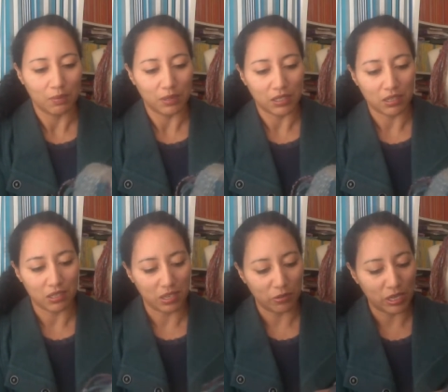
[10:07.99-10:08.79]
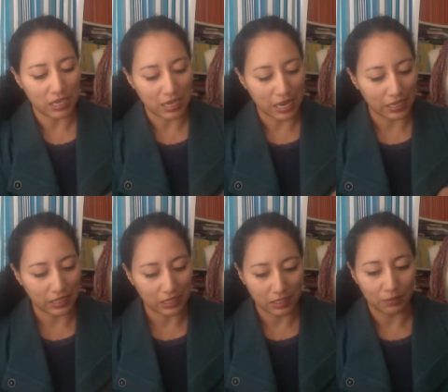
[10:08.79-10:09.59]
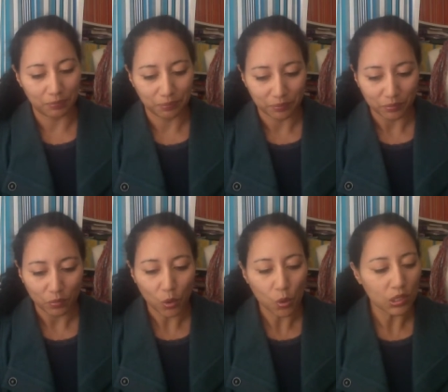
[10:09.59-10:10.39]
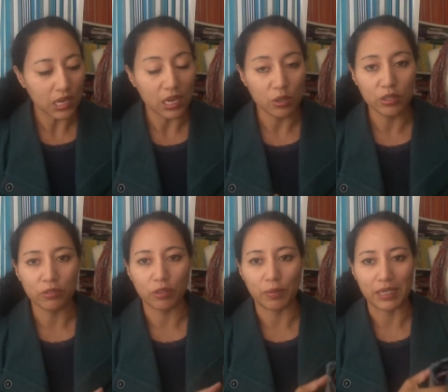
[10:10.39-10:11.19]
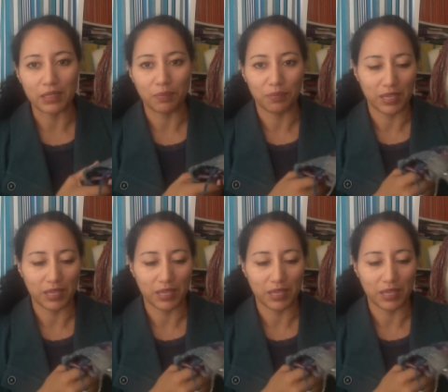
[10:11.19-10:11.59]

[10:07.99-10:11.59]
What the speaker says: because I really like what I learned from it.